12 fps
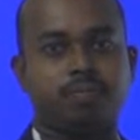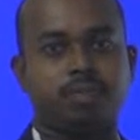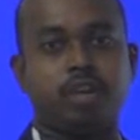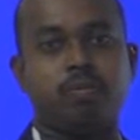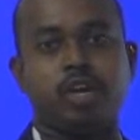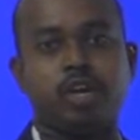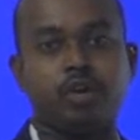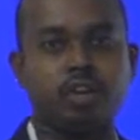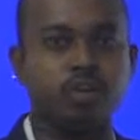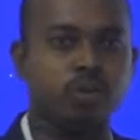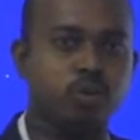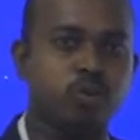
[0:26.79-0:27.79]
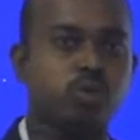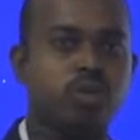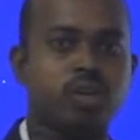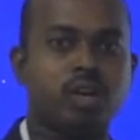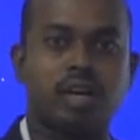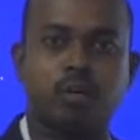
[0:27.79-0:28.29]
and where you can
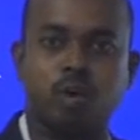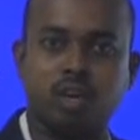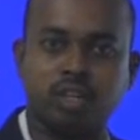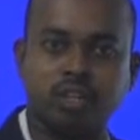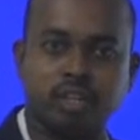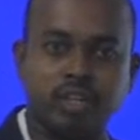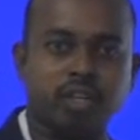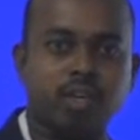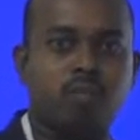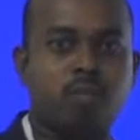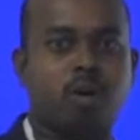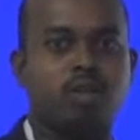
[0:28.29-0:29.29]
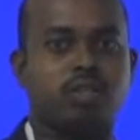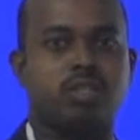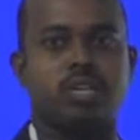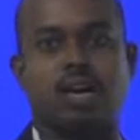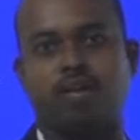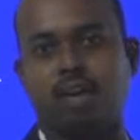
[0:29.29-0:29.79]
use and what is the internal blocks
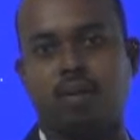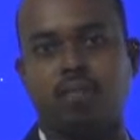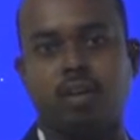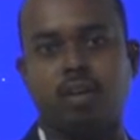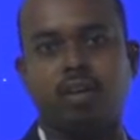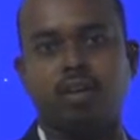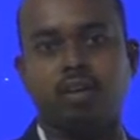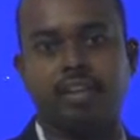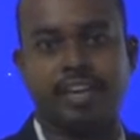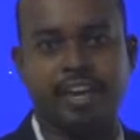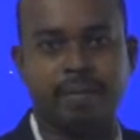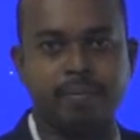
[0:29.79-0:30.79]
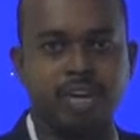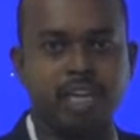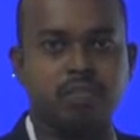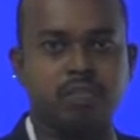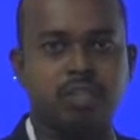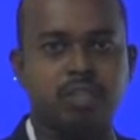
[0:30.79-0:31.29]
is available in AM
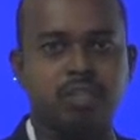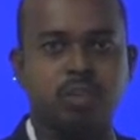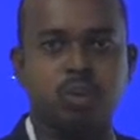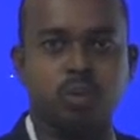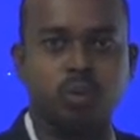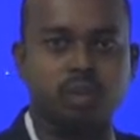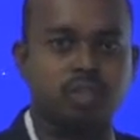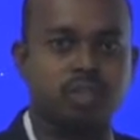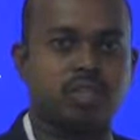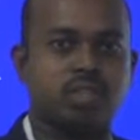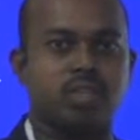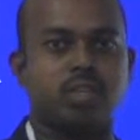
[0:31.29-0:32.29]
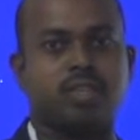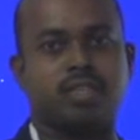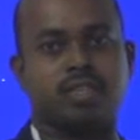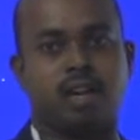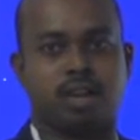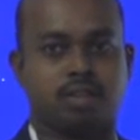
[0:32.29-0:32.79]
transmitter we are discussing in
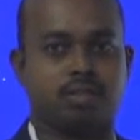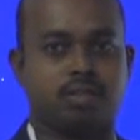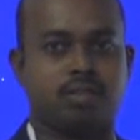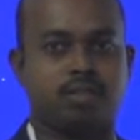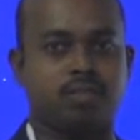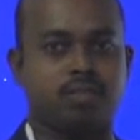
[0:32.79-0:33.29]
this class.